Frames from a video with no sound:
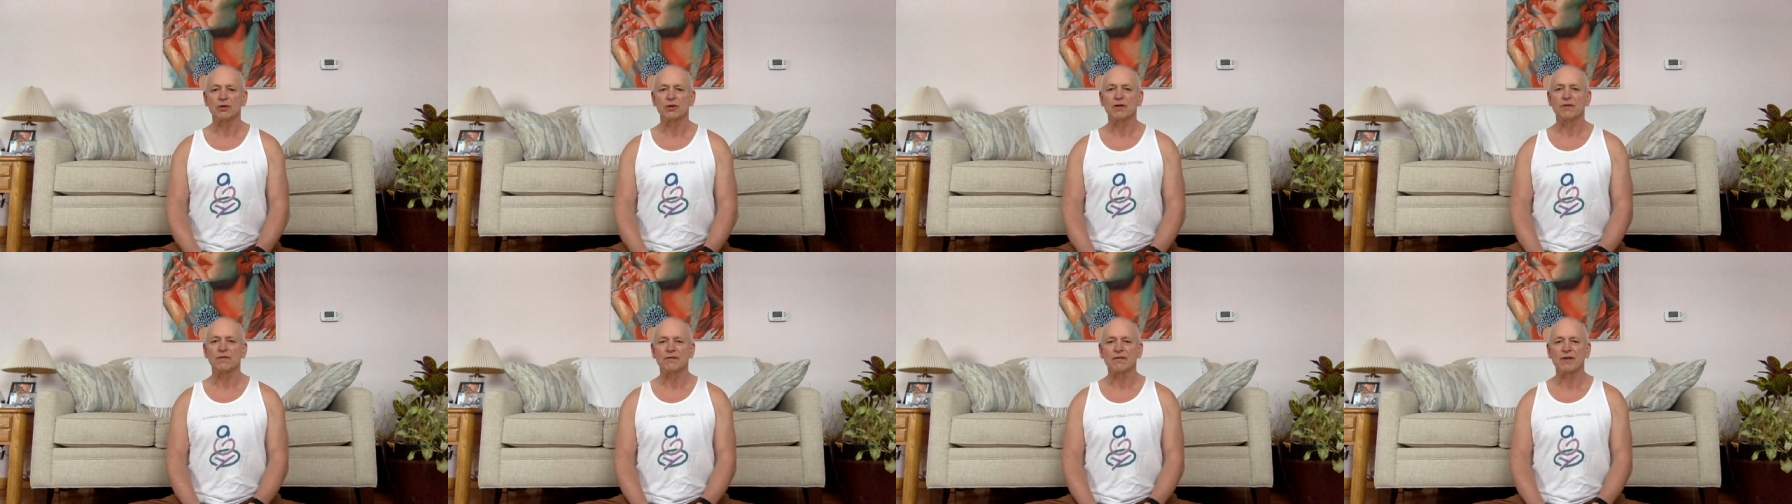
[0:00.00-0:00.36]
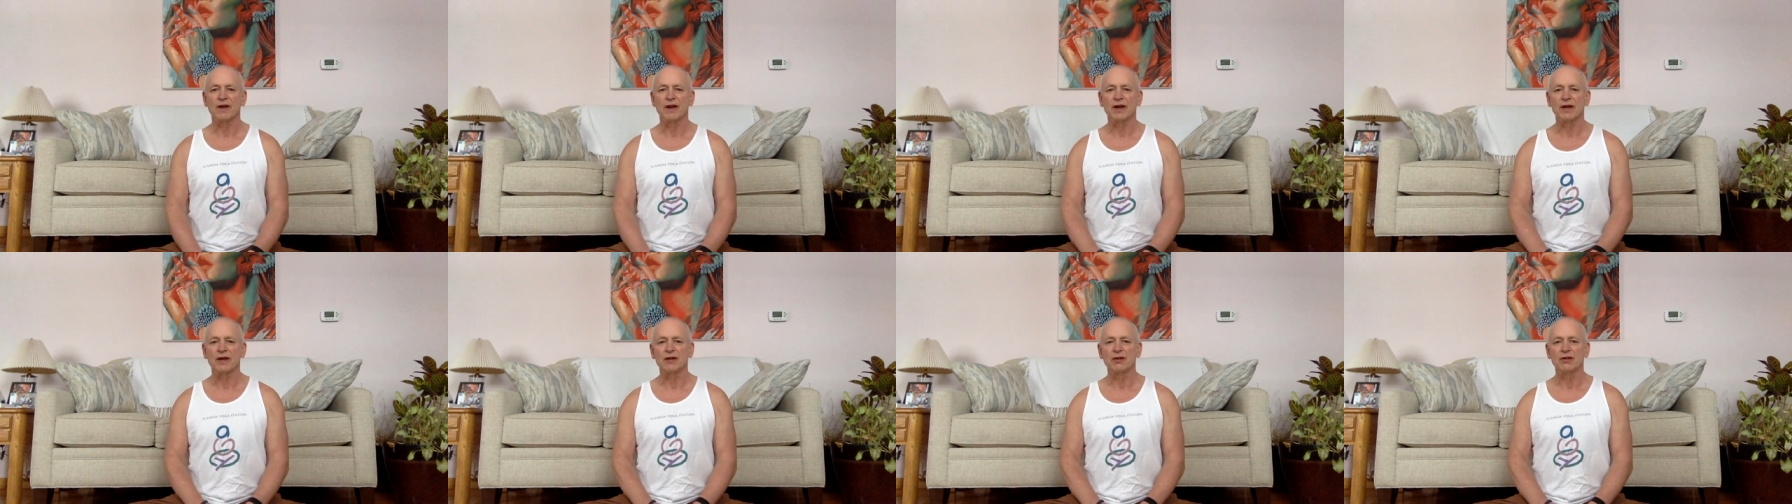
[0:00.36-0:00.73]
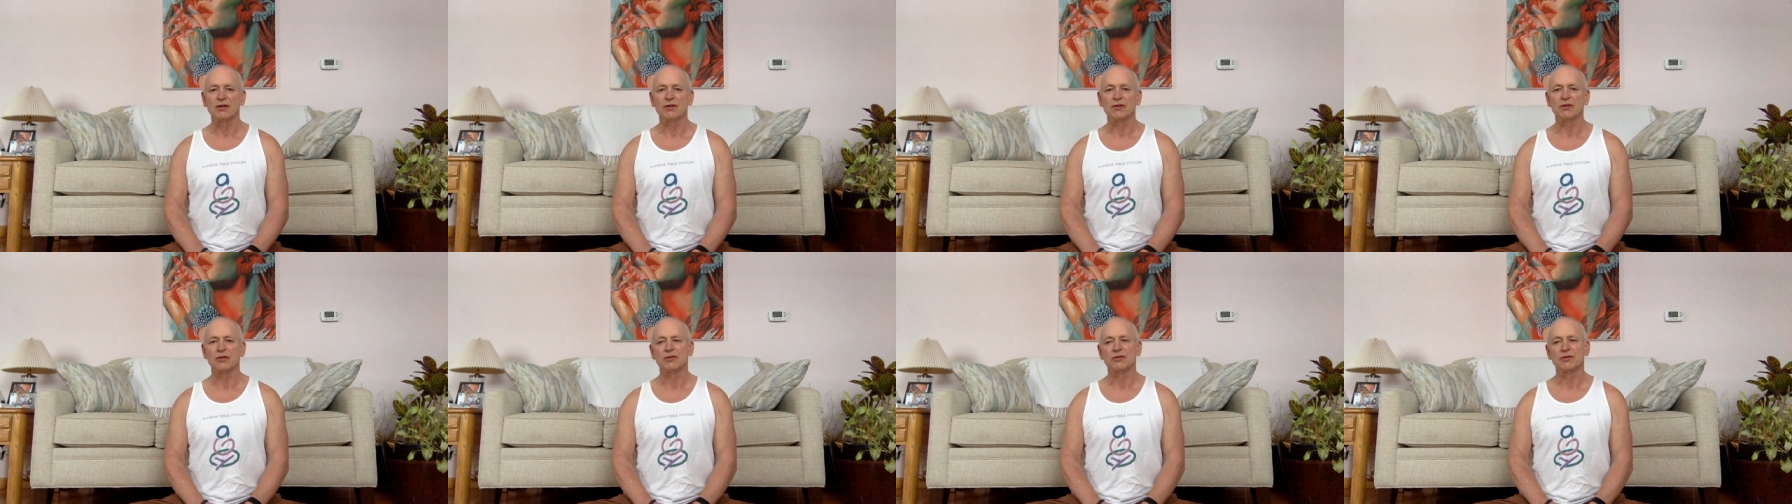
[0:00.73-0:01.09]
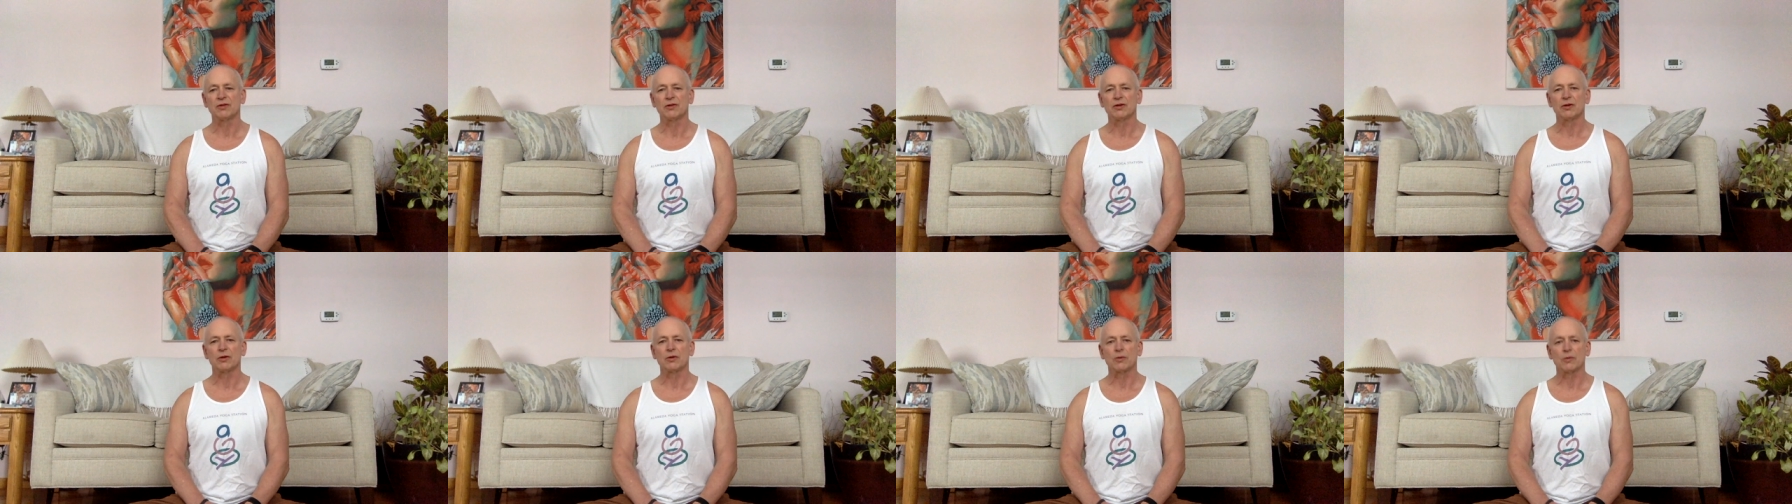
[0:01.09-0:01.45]
you find there's
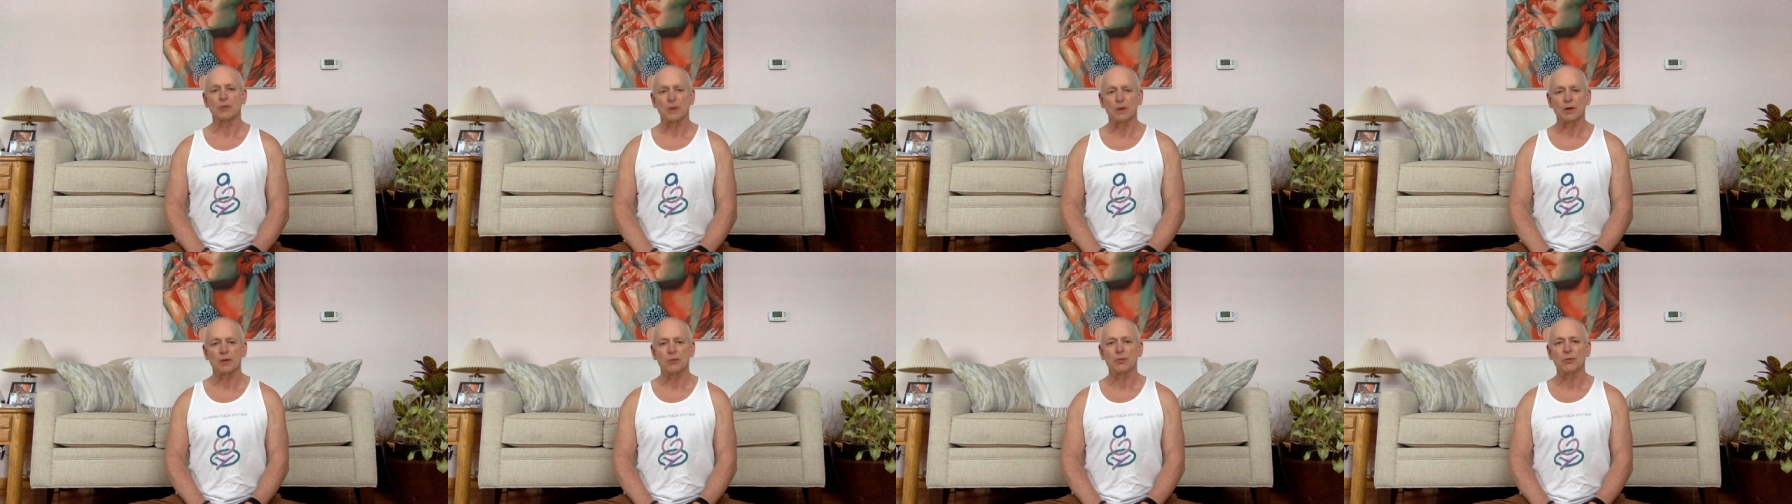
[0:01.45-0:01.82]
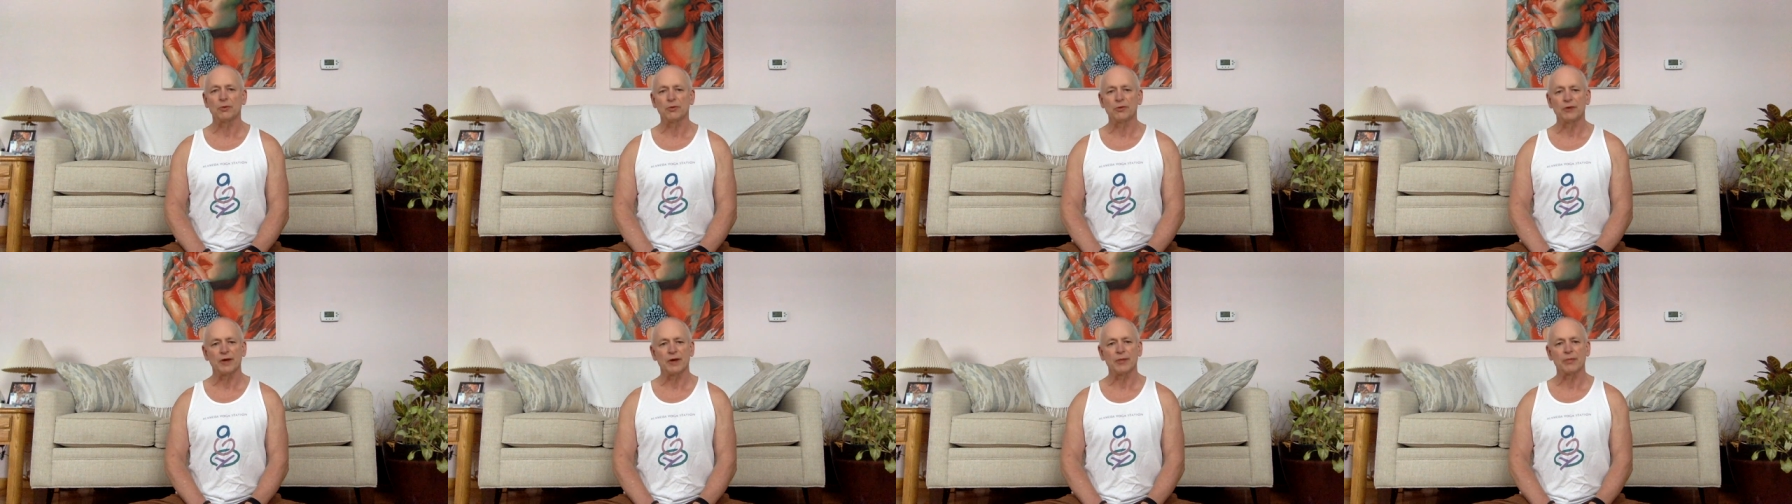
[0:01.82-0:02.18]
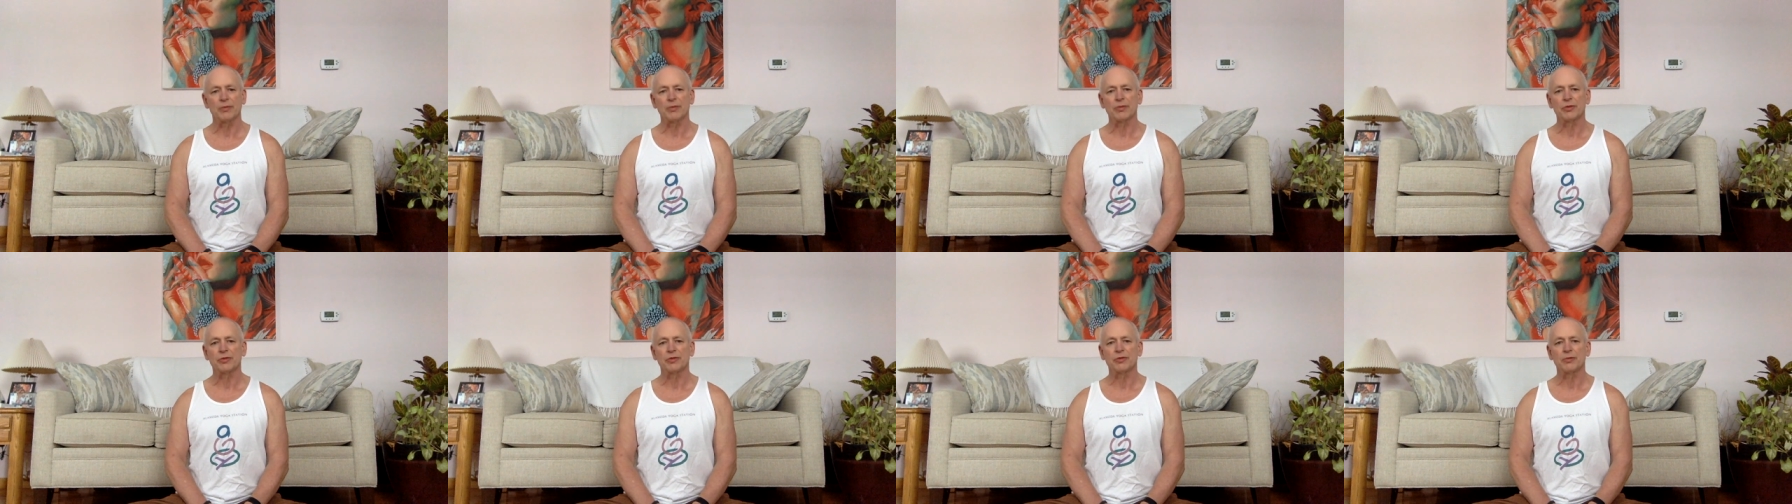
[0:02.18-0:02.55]
an incredible depth